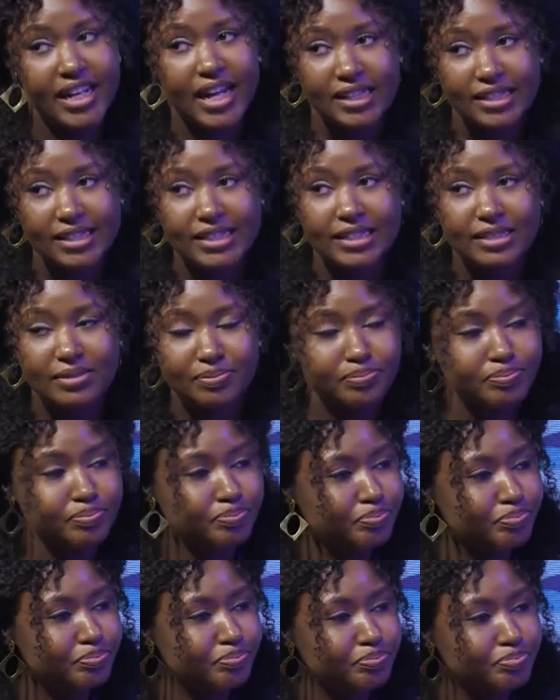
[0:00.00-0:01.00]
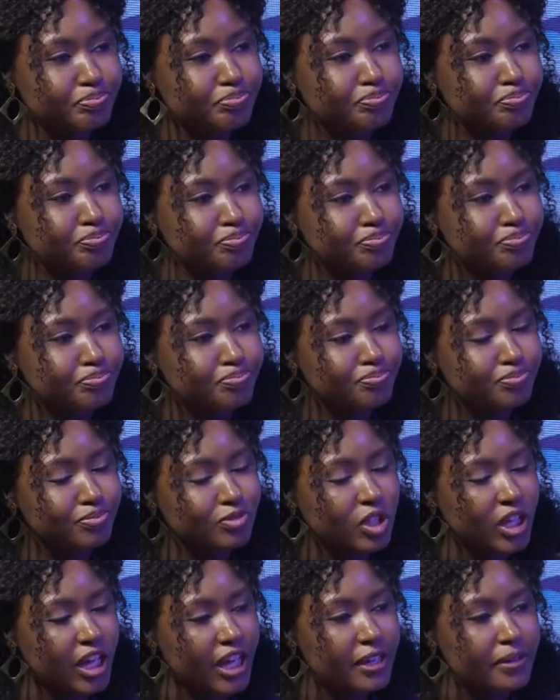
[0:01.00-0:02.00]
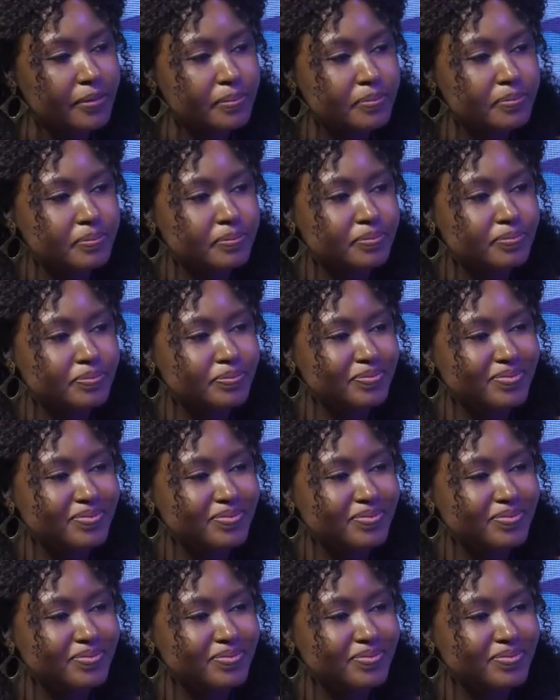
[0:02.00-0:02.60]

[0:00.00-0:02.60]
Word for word: at? I was, I was actually going to say that okay. because it's very,